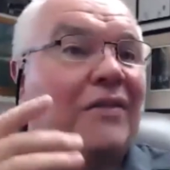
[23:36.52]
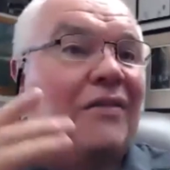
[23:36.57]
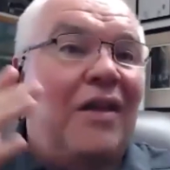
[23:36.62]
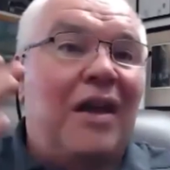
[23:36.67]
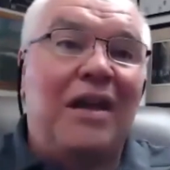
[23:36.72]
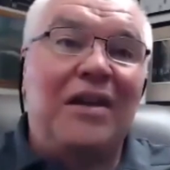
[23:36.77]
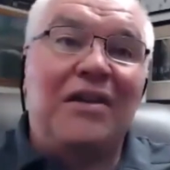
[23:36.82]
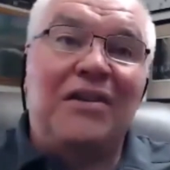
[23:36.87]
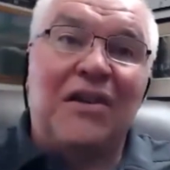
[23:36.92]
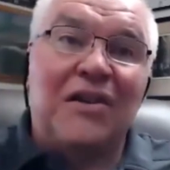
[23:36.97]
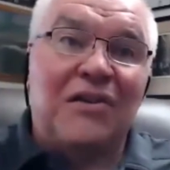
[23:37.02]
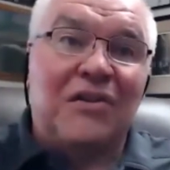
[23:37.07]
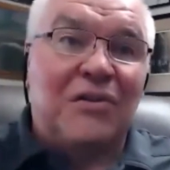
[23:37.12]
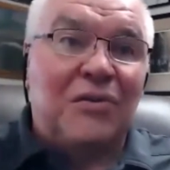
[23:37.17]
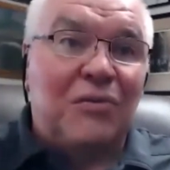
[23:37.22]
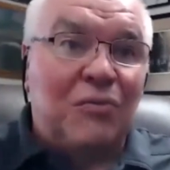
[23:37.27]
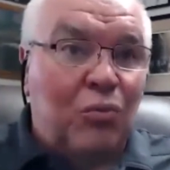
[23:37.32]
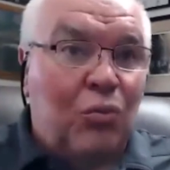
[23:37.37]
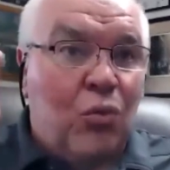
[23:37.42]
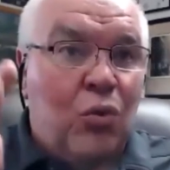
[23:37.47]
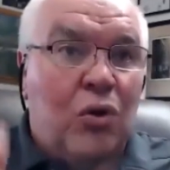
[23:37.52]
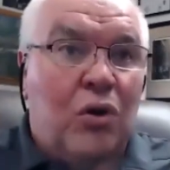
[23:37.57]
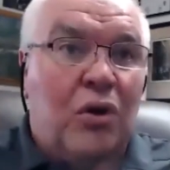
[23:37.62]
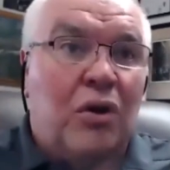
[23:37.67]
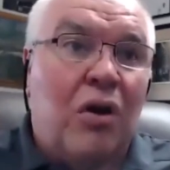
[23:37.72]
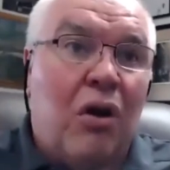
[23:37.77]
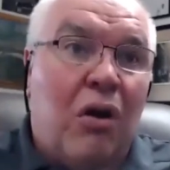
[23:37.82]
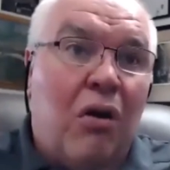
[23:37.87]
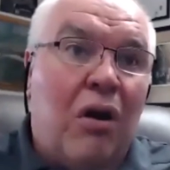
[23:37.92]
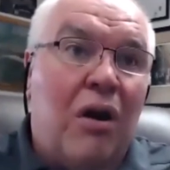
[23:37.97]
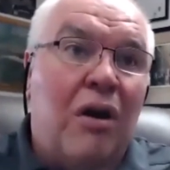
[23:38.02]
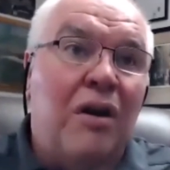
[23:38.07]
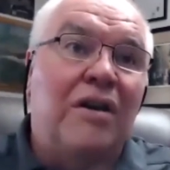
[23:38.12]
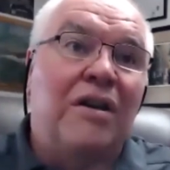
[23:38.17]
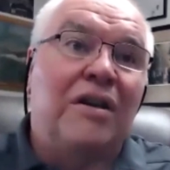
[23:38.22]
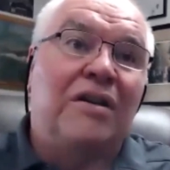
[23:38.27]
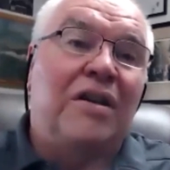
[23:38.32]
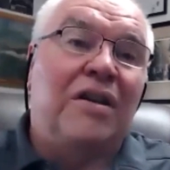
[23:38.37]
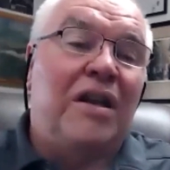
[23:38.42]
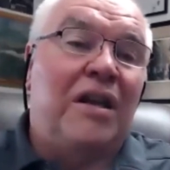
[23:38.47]
They just work hard
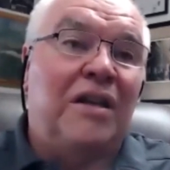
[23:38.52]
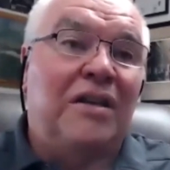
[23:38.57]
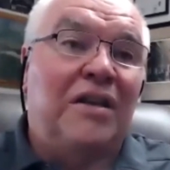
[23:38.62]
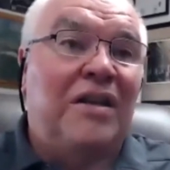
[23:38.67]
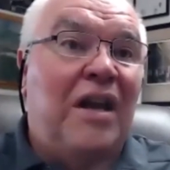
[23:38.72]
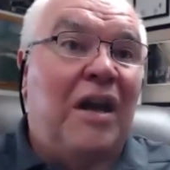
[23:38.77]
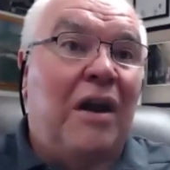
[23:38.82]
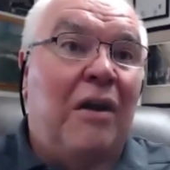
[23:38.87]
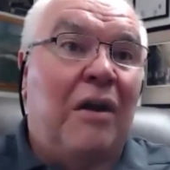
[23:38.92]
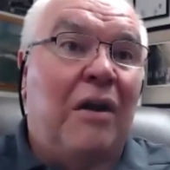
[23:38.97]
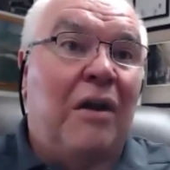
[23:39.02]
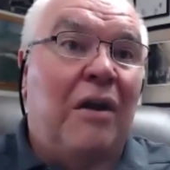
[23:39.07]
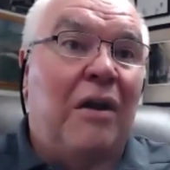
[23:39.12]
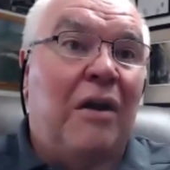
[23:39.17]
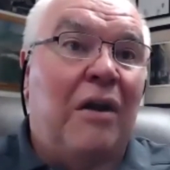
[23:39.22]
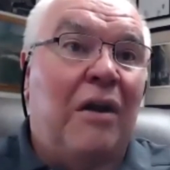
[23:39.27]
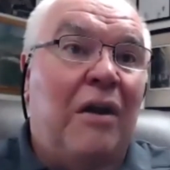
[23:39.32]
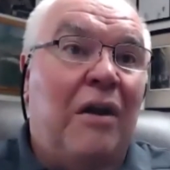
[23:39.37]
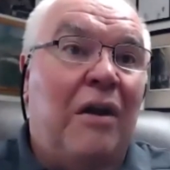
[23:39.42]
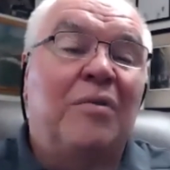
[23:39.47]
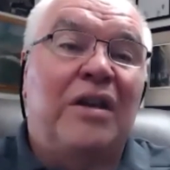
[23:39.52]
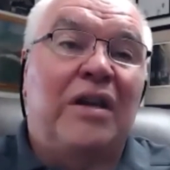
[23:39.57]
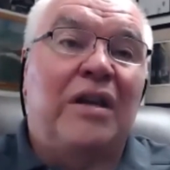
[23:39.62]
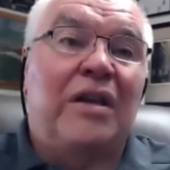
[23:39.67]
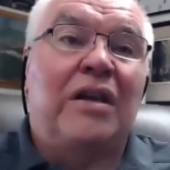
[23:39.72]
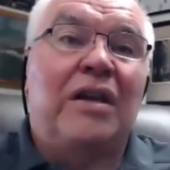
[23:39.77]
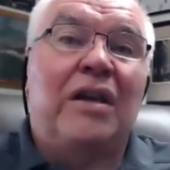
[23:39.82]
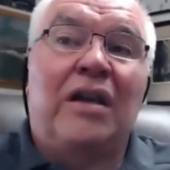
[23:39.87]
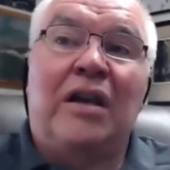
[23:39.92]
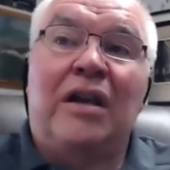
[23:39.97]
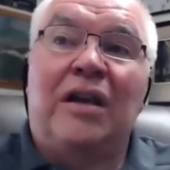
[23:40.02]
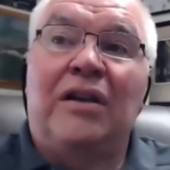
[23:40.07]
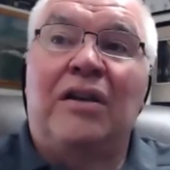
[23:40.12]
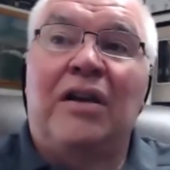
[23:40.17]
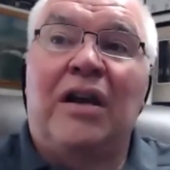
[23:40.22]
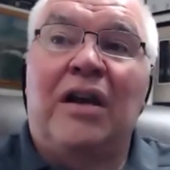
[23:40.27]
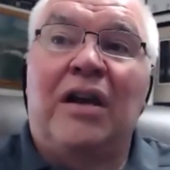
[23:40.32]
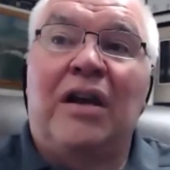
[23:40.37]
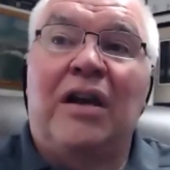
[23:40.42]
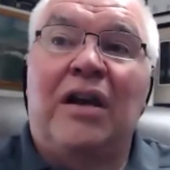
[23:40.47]
and carry the company. And
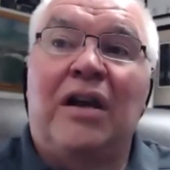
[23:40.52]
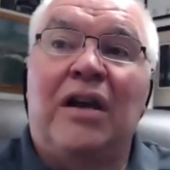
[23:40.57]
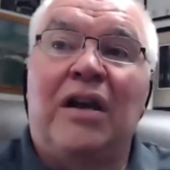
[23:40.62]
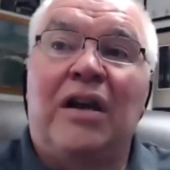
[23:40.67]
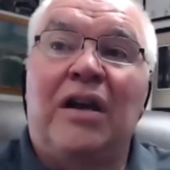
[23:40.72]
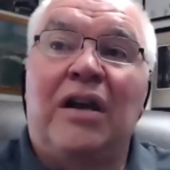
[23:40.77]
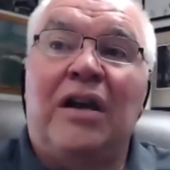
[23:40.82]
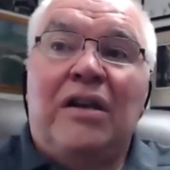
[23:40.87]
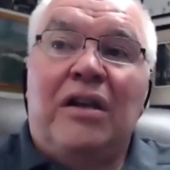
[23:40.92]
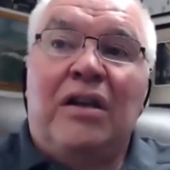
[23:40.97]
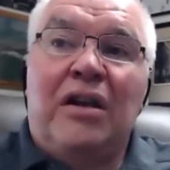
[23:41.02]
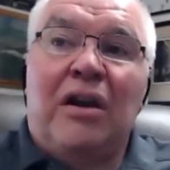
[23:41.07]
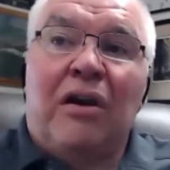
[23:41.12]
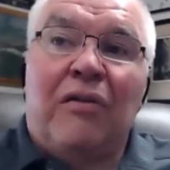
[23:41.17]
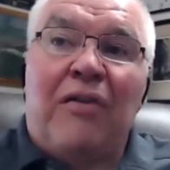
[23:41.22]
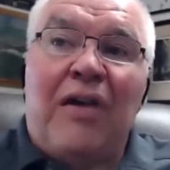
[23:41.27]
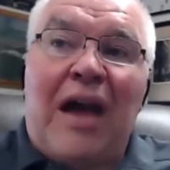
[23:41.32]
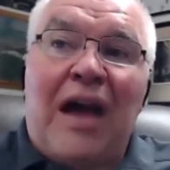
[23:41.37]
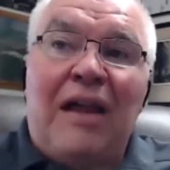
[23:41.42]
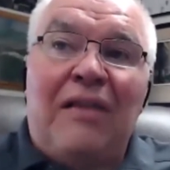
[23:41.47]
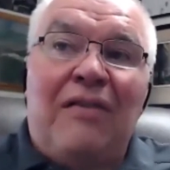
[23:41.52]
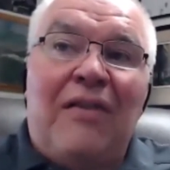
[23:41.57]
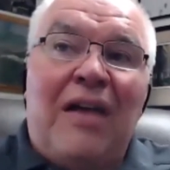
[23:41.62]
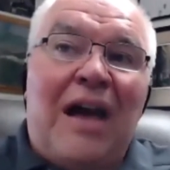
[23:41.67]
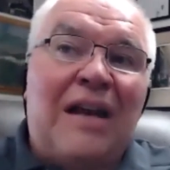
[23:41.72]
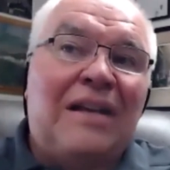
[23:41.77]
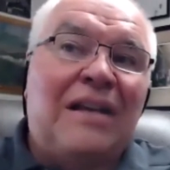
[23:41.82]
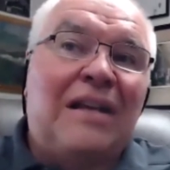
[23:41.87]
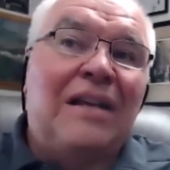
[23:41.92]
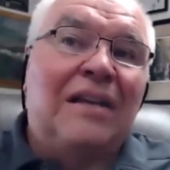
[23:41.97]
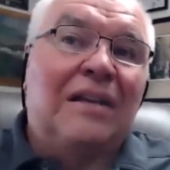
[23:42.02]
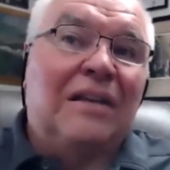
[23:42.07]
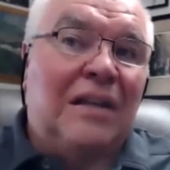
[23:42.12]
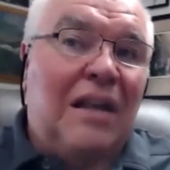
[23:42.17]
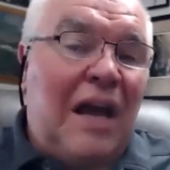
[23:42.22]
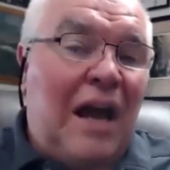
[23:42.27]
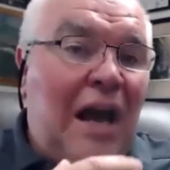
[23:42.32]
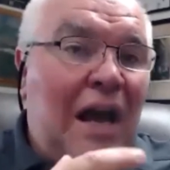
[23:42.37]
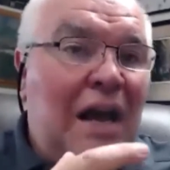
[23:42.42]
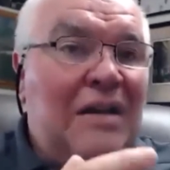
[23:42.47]
that can
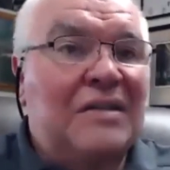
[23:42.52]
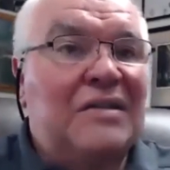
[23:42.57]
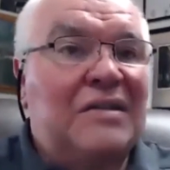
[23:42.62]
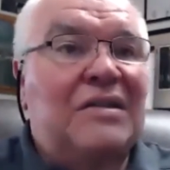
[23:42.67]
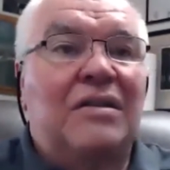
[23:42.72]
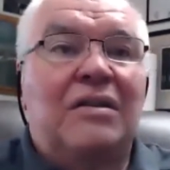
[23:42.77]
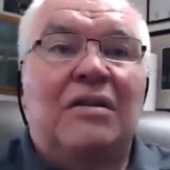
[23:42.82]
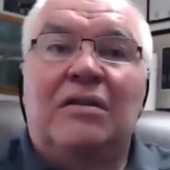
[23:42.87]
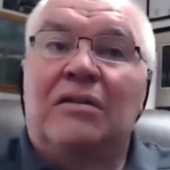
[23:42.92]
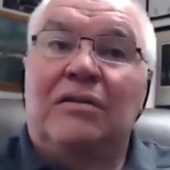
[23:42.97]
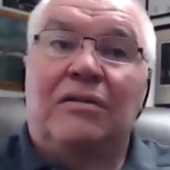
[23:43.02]
last.